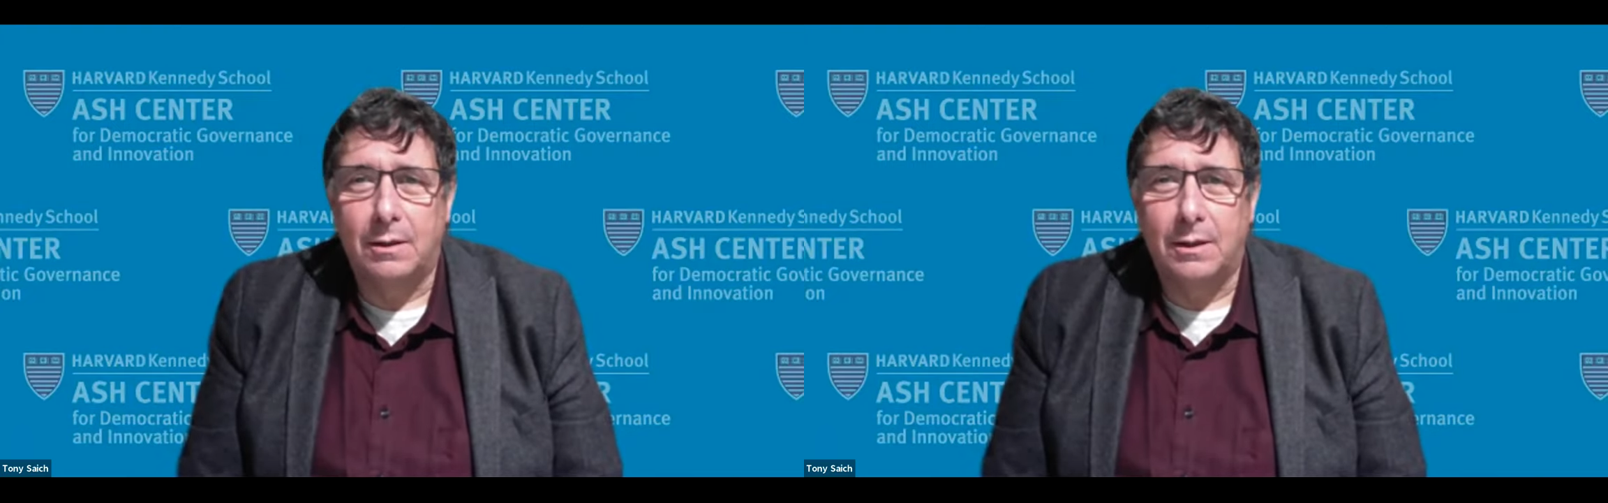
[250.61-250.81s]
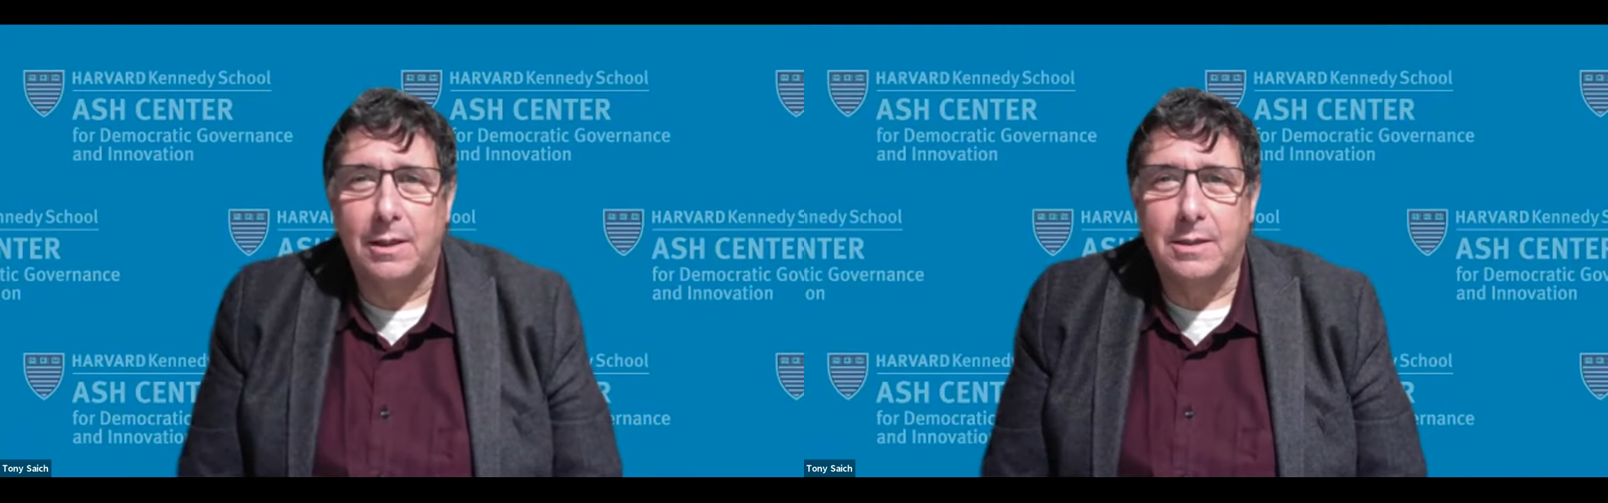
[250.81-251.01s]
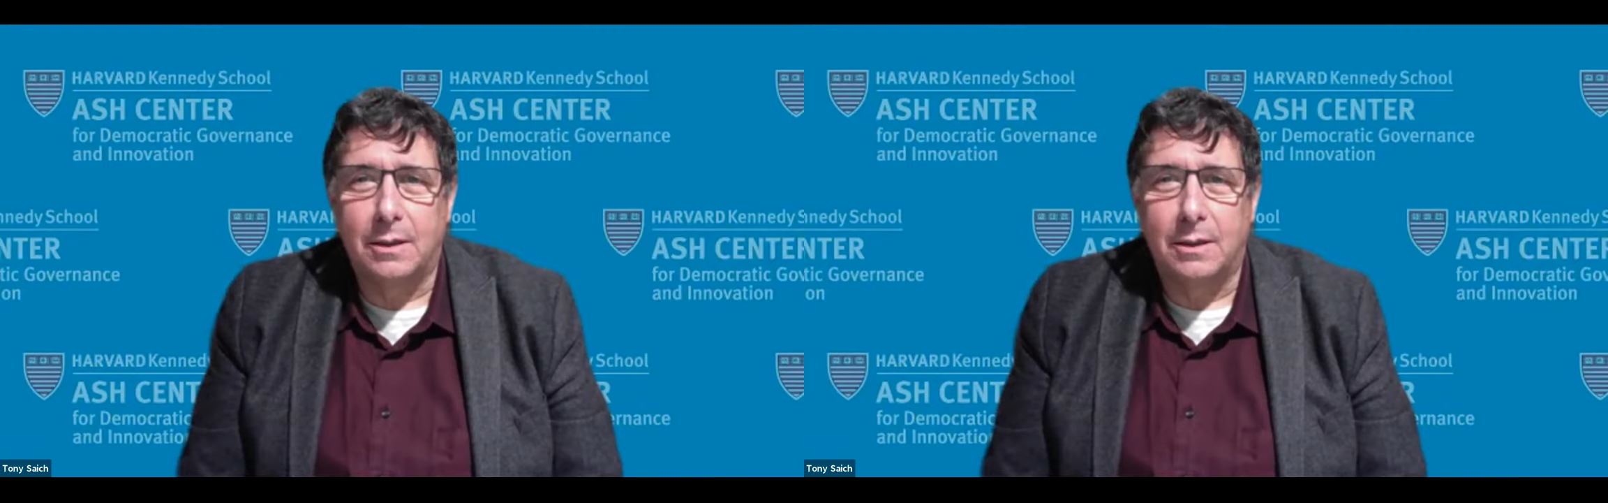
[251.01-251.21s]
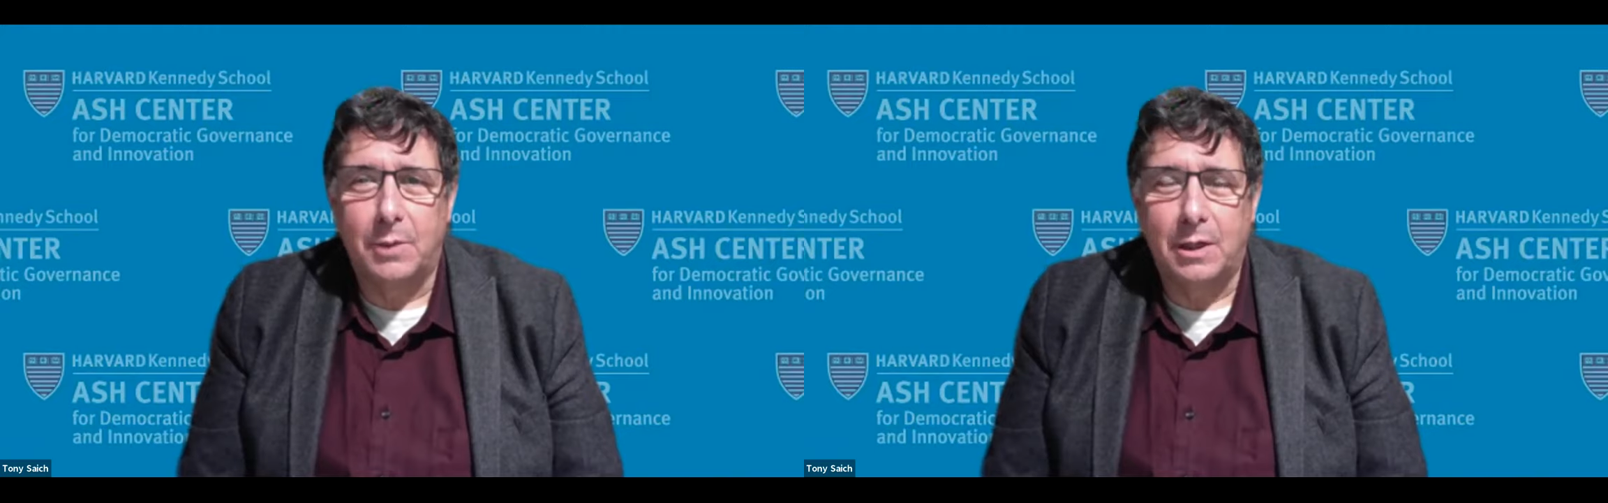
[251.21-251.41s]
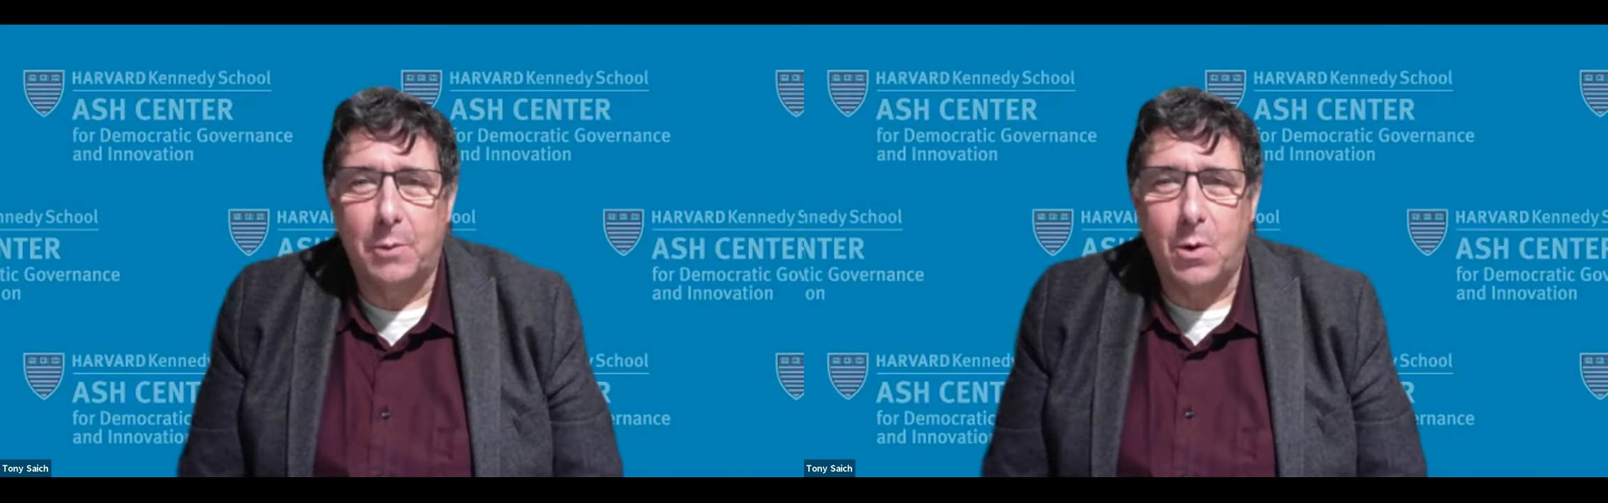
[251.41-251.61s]
that he's going to
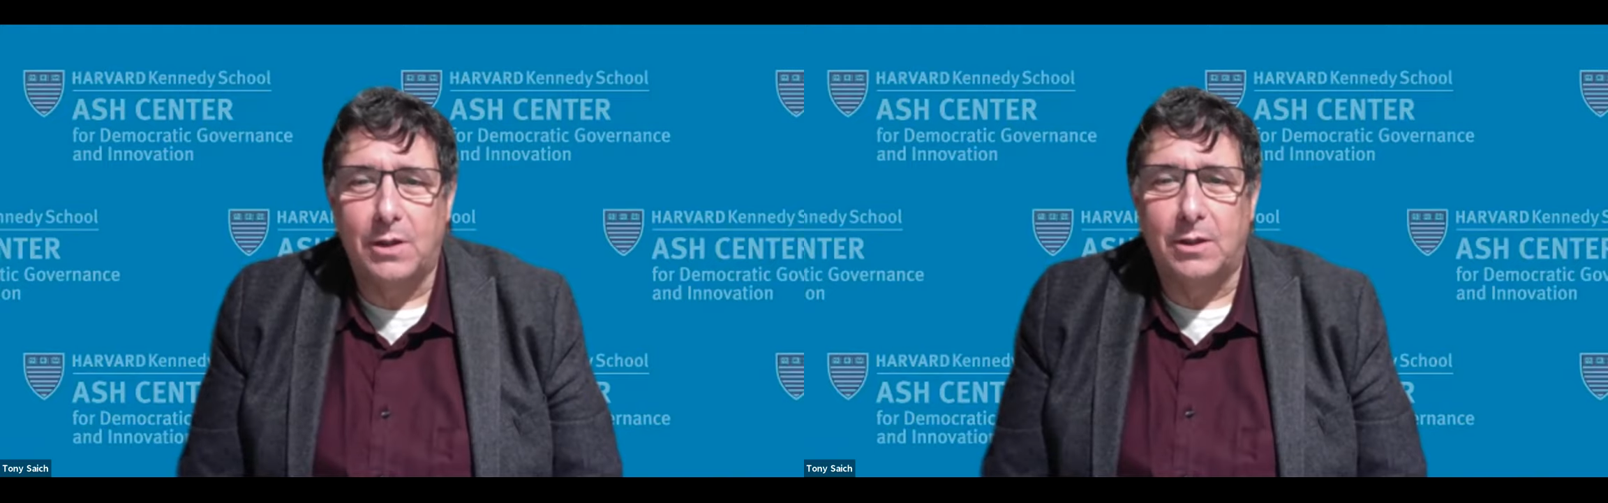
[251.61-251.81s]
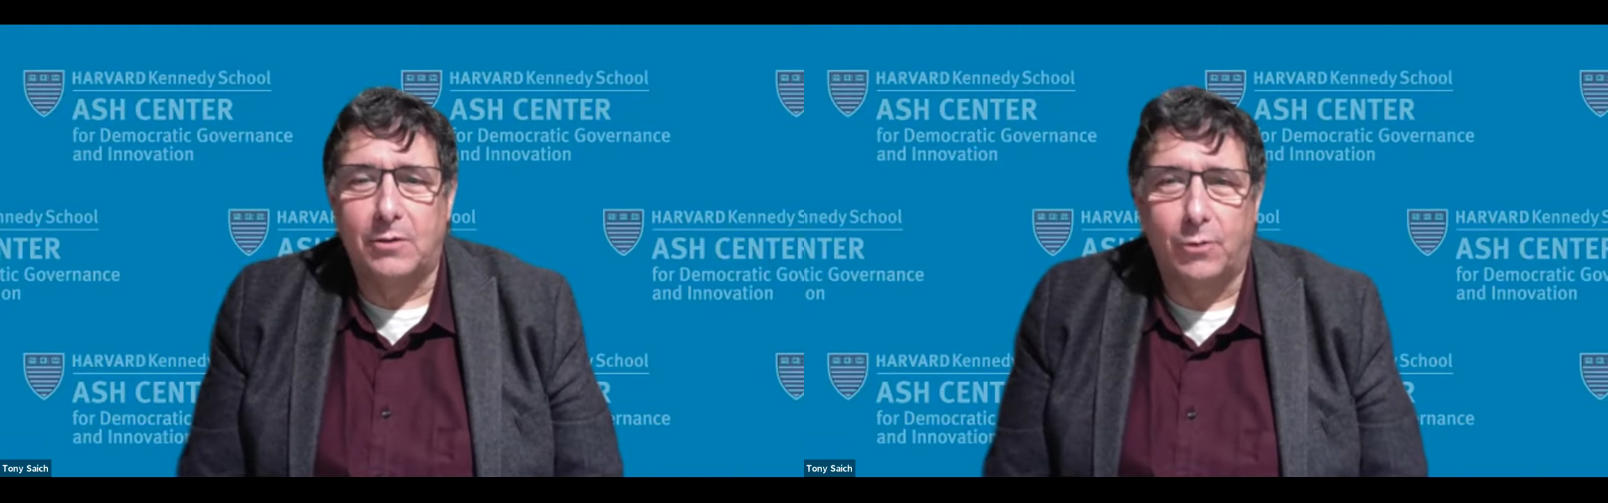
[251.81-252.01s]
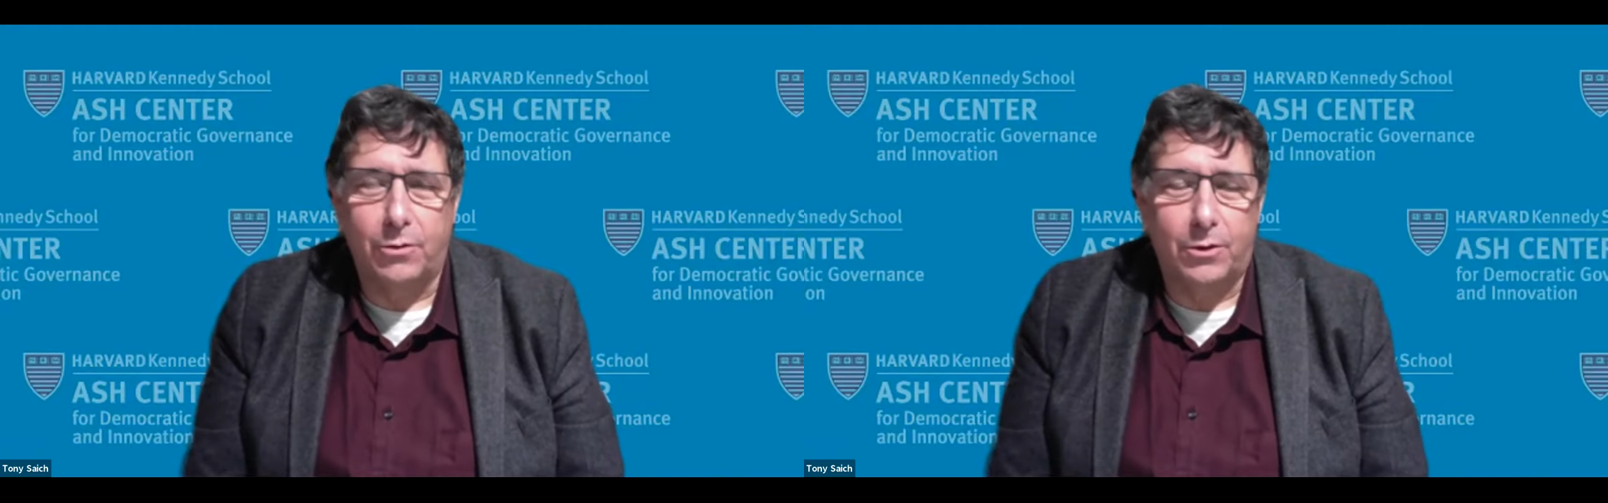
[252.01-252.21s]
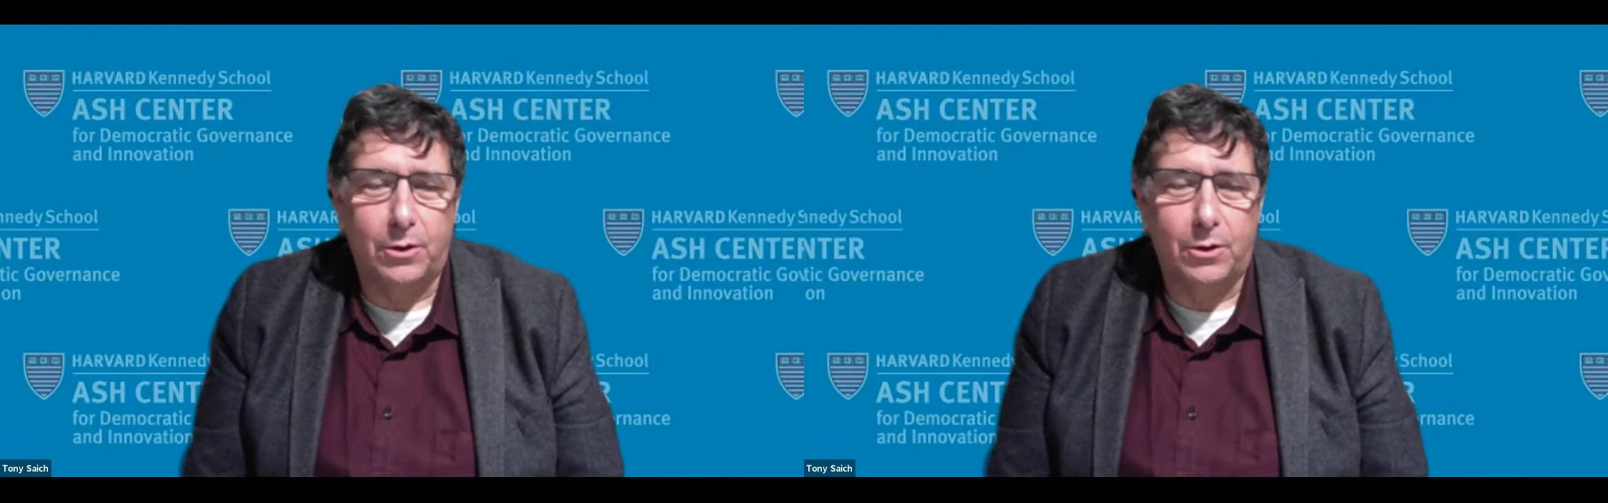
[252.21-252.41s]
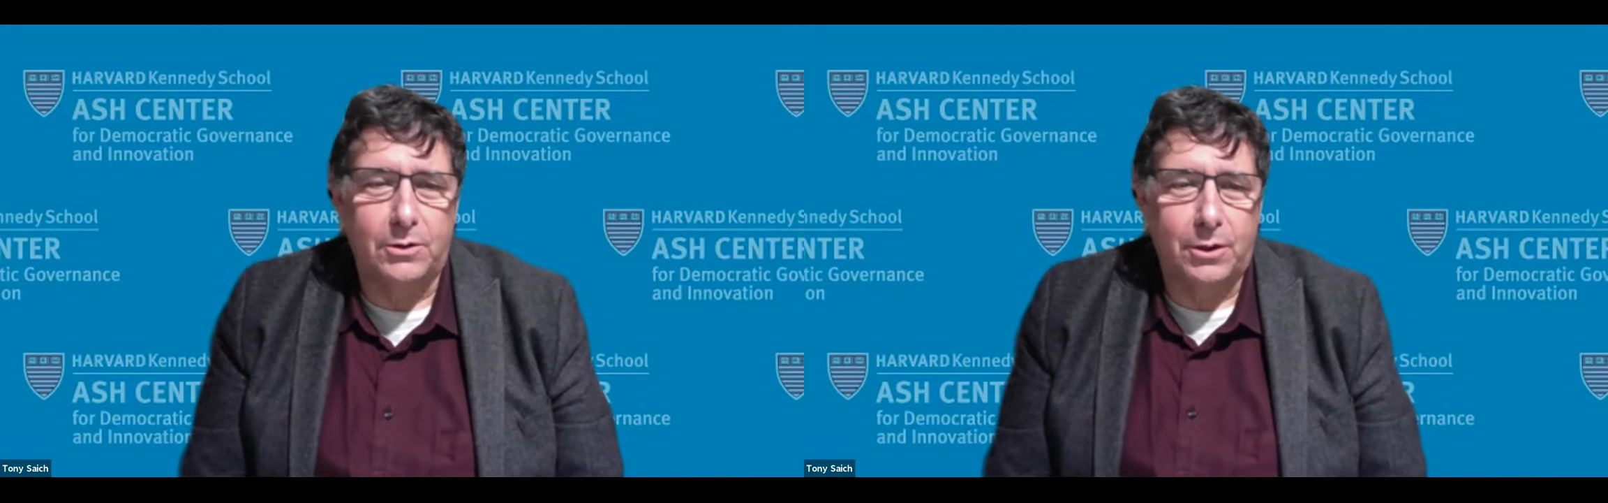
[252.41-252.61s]
be appointed for a
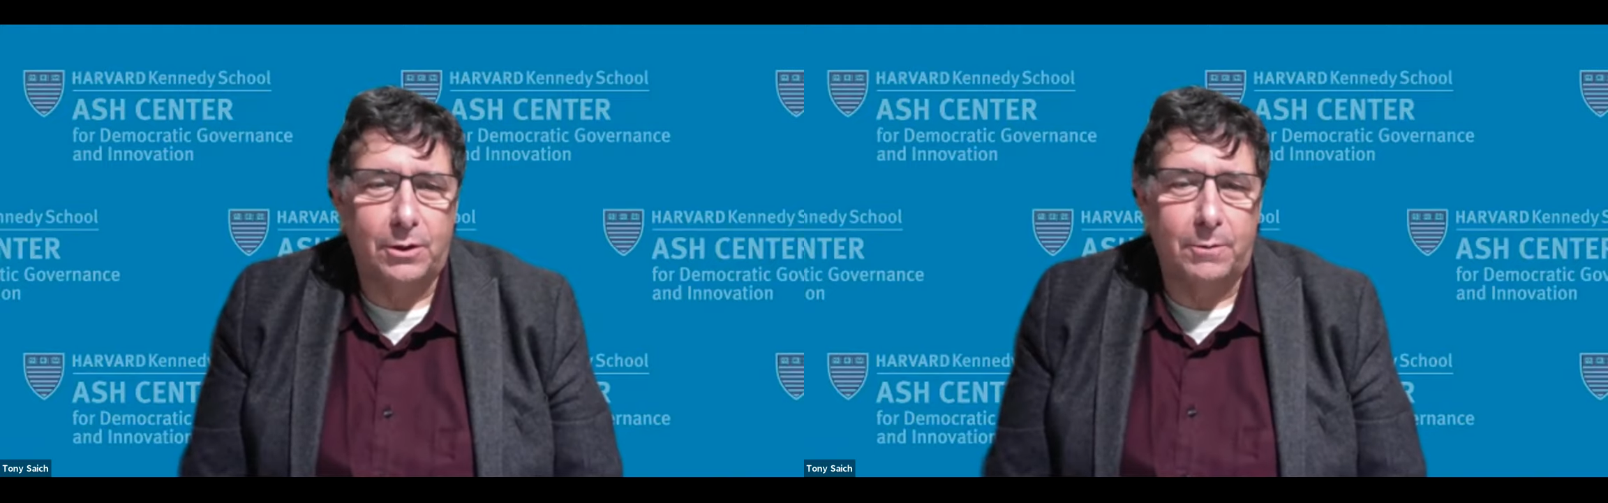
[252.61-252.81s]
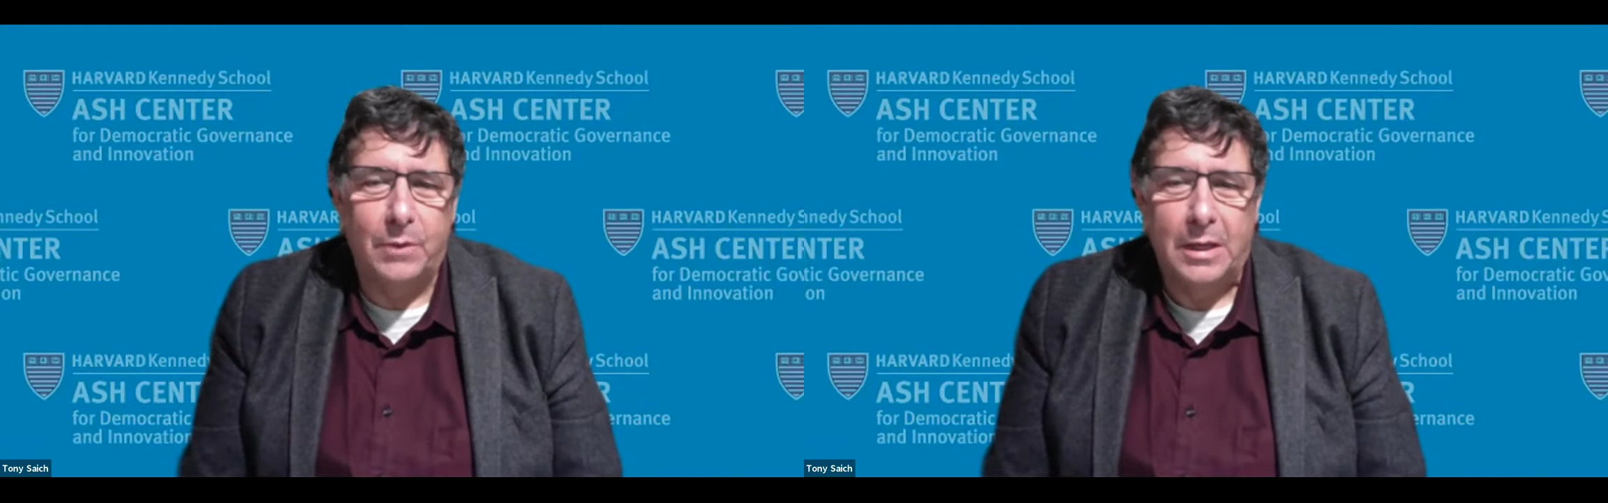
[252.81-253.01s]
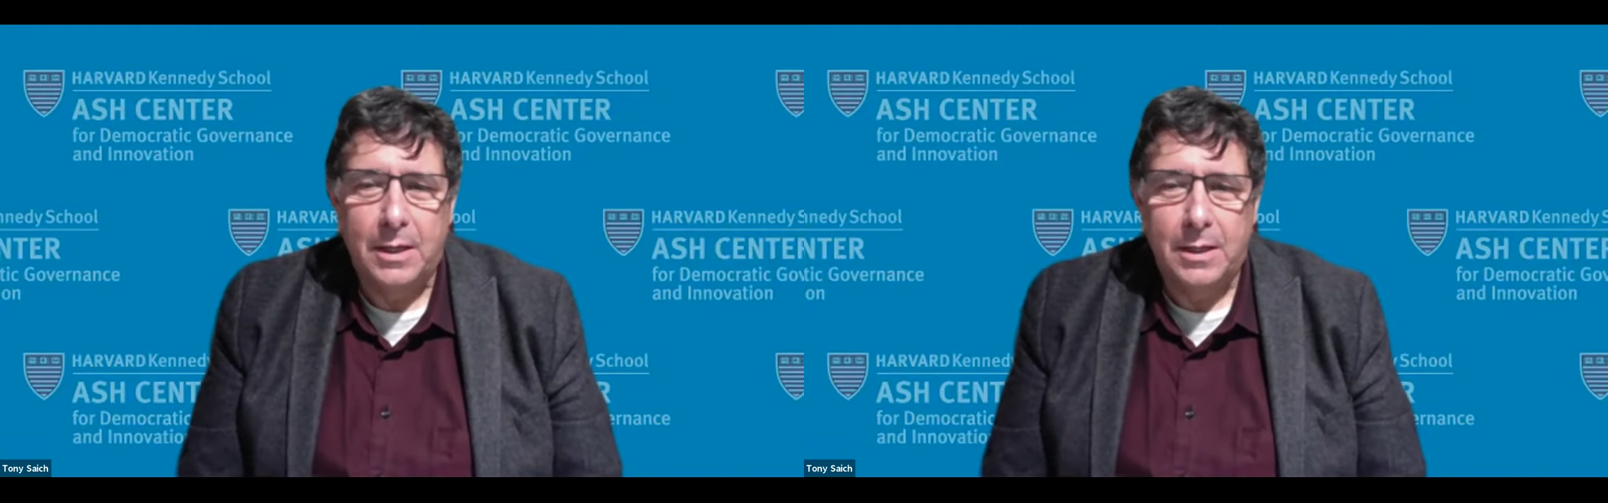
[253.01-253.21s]
third term